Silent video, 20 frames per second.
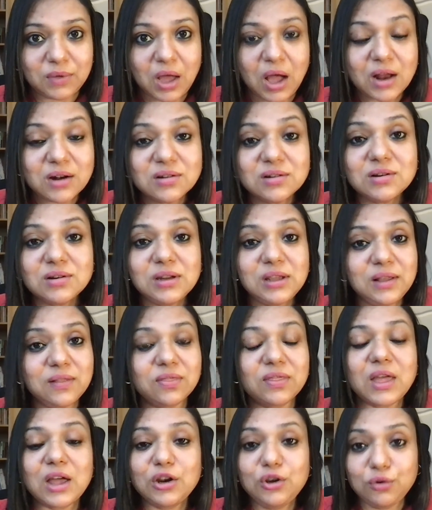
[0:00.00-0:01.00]
Underneath
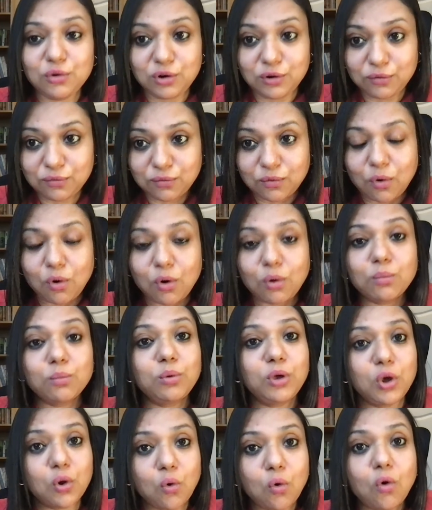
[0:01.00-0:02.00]
that uniform,
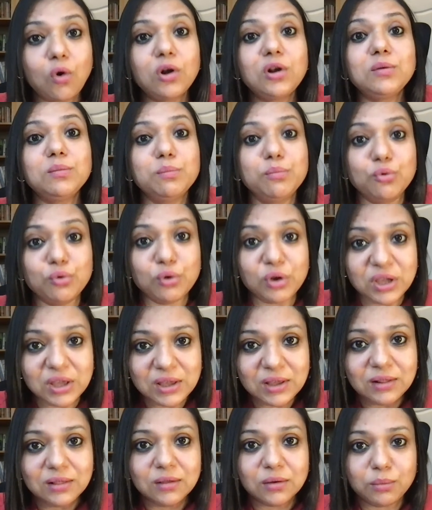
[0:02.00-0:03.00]
we all
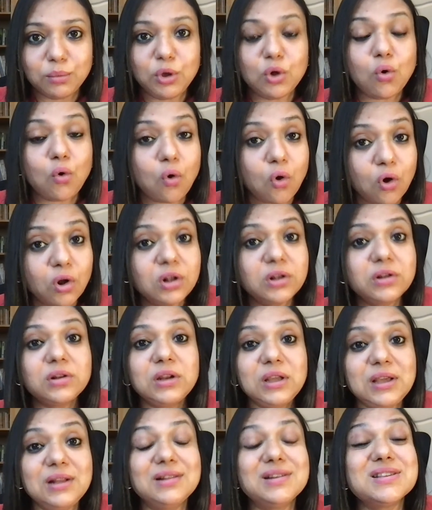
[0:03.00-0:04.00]
breathe. We all
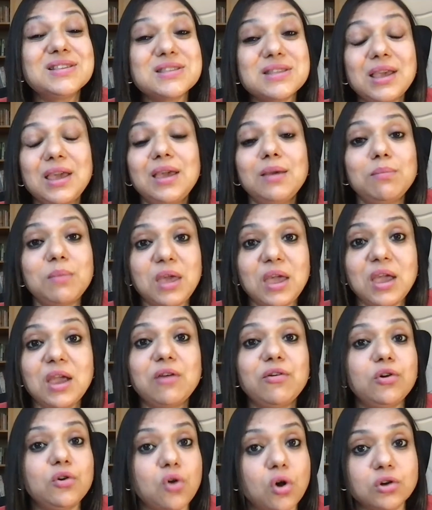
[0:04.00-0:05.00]
need the same
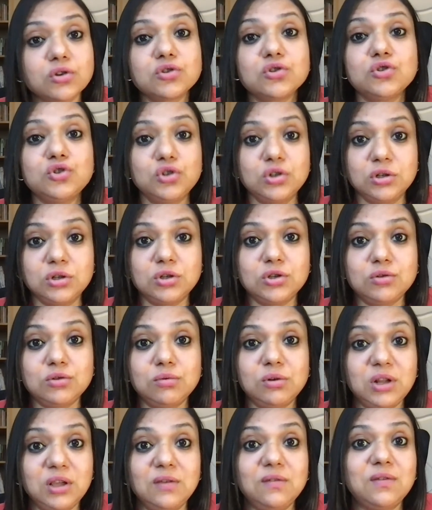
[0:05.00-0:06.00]
air and oxygen to
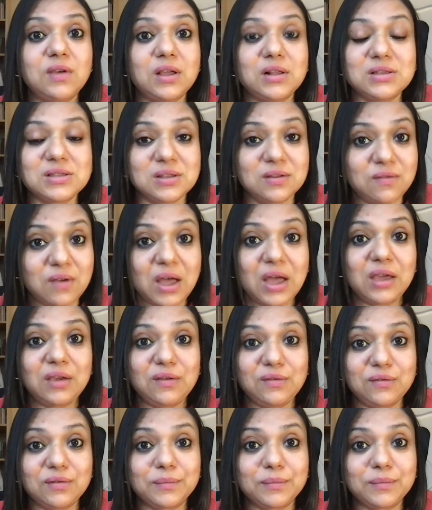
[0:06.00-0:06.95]
live and survive.